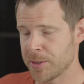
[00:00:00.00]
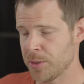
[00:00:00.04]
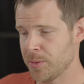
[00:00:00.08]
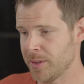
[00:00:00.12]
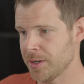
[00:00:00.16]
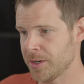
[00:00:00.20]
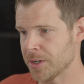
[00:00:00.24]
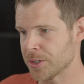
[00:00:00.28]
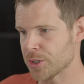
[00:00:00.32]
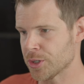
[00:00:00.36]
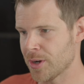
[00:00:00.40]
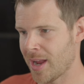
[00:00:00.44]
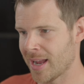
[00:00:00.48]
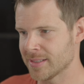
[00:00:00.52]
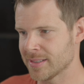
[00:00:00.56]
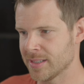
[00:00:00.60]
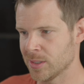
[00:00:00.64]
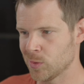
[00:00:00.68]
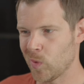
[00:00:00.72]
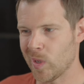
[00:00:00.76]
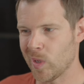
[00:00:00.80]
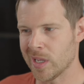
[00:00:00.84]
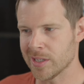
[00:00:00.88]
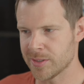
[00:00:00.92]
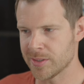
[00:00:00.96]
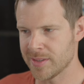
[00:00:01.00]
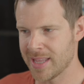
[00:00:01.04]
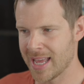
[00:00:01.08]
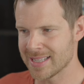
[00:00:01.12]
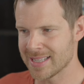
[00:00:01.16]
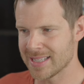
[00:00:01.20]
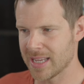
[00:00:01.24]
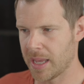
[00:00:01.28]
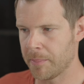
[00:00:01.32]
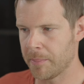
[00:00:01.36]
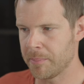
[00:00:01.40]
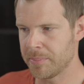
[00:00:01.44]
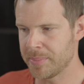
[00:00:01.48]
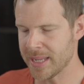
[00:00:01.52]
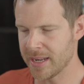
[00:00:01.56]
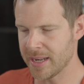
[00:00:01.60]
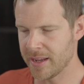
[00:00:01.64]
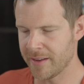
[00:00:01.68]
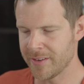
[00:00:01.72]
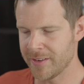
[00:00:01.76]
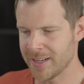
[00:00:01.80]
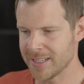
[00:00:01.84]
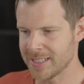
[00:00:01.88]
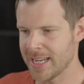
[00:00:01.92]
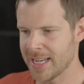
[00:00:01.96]
you in your tracks as well. So that's a bit
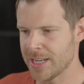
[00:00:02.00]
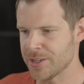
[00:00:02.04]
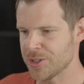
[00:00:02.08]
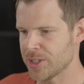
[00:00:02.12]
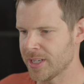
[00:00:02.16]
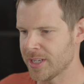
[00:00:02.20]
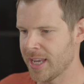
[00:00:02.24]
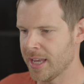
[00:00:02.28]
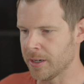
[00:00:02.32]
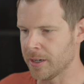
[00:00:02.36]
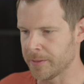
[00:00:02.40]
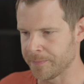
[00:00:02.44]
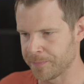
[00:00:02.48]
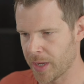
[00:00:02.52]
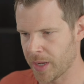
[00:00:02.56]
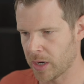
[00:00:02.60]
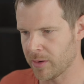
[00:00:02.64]
of an attention getter.